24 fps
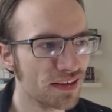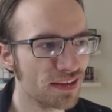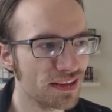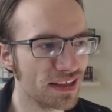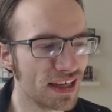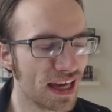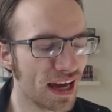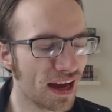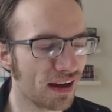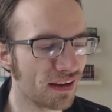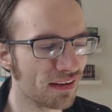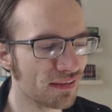
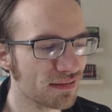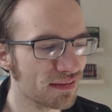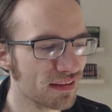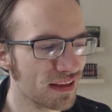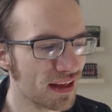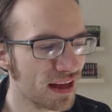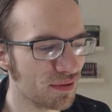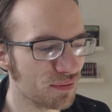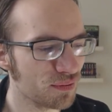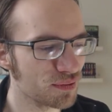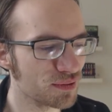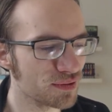yeah,
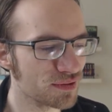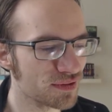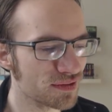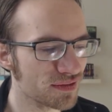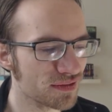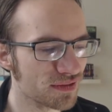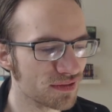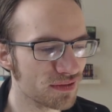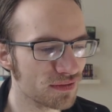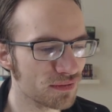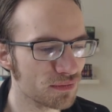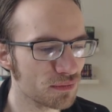that
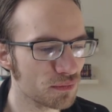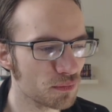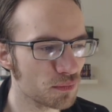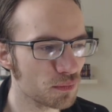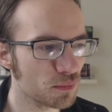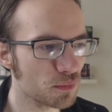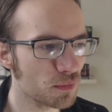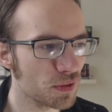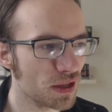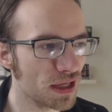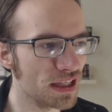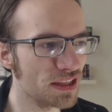was,
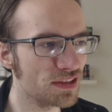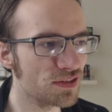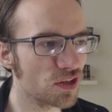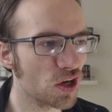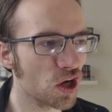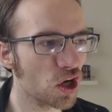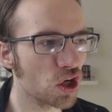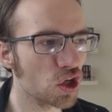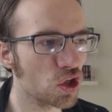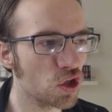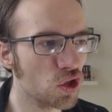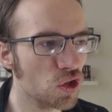it's
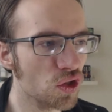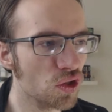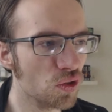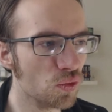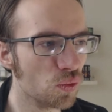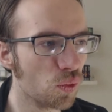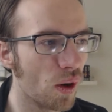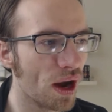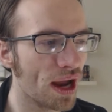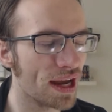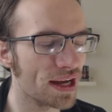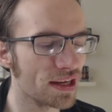a
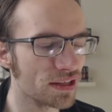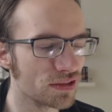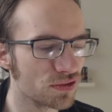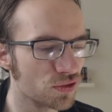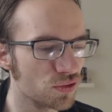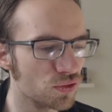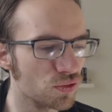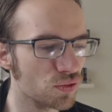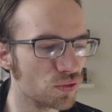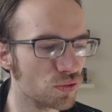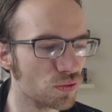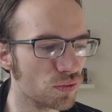good way
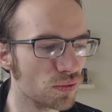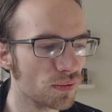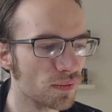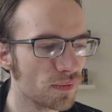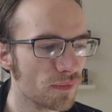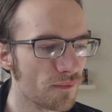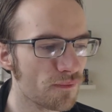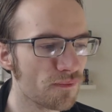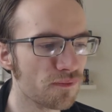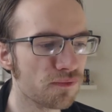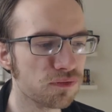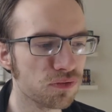to
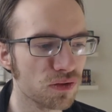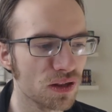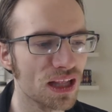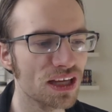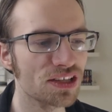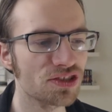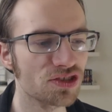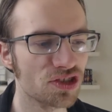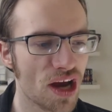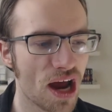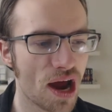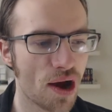
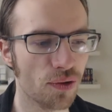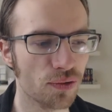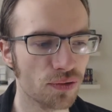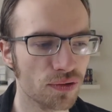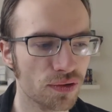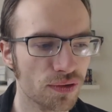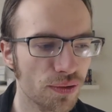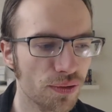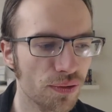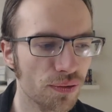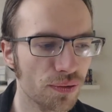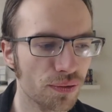flesh out
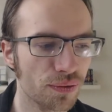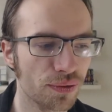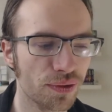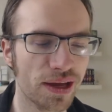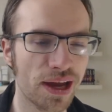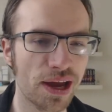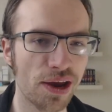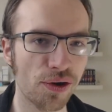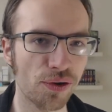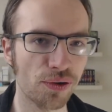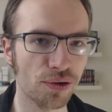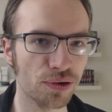the, the
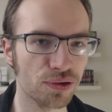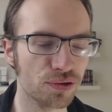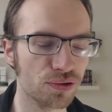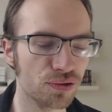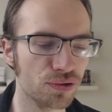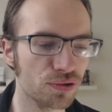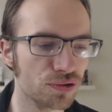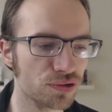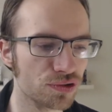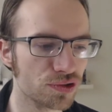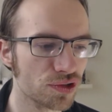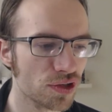
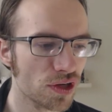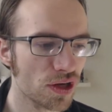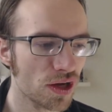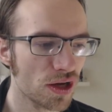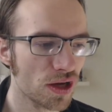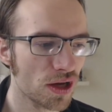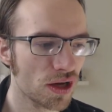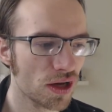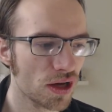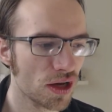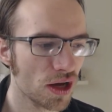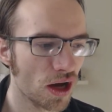characters
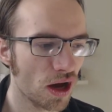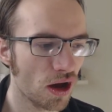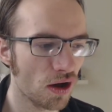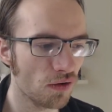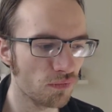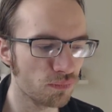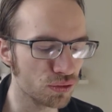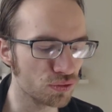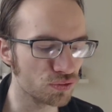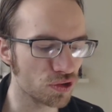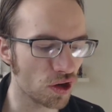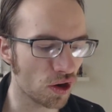
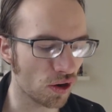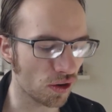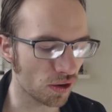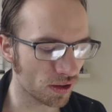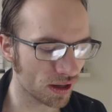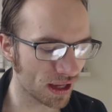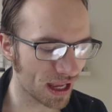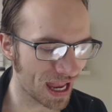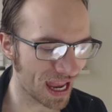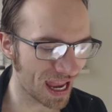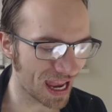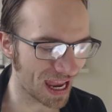of
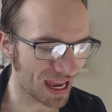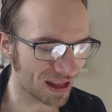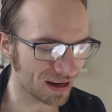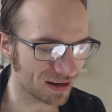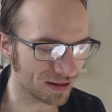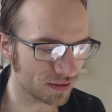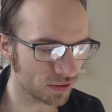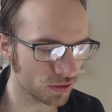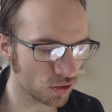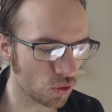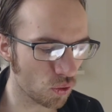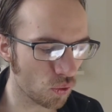Plutarch
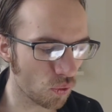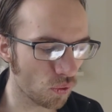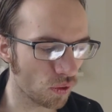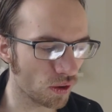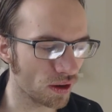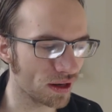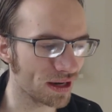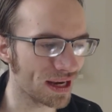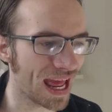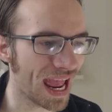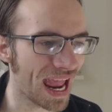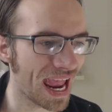and
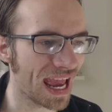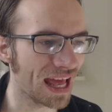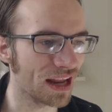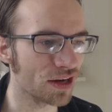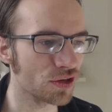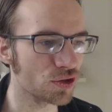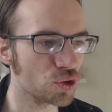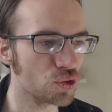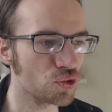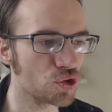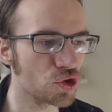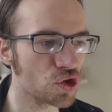Coin
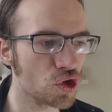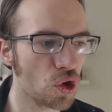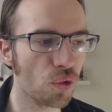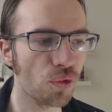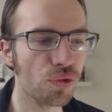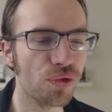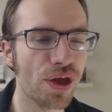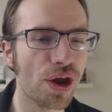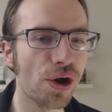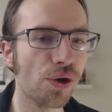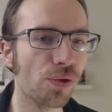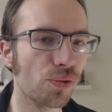and to
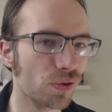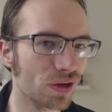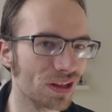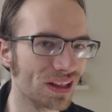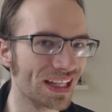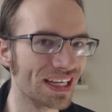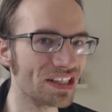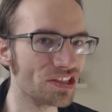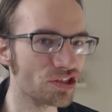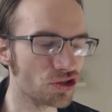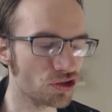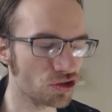show their
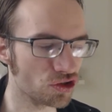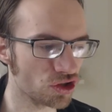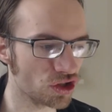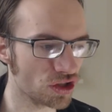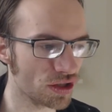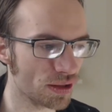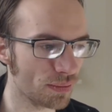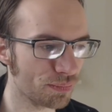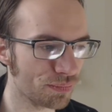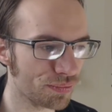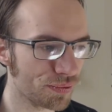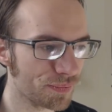
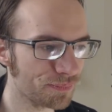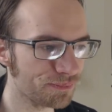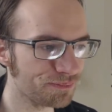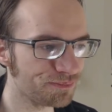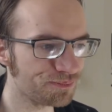relationship.